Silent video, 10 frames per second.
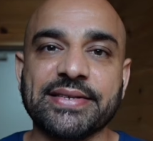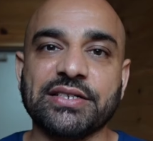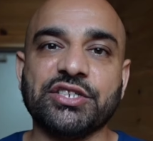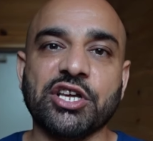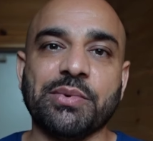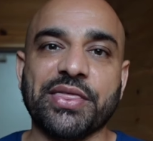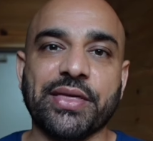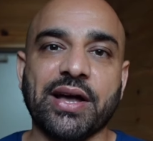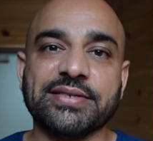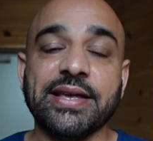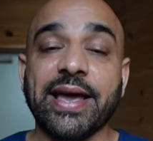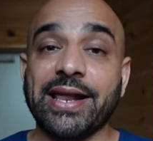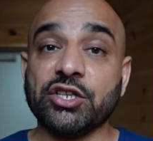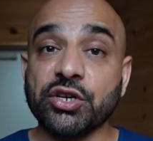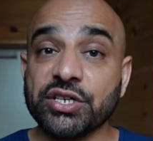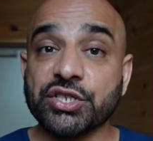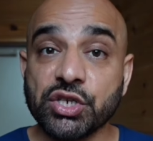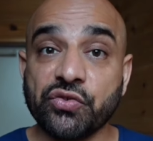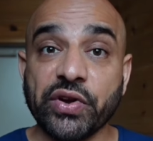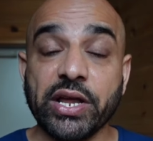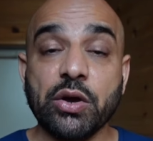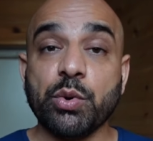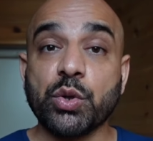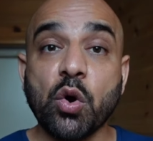and I'll tell you my thoughts. And I took a survey with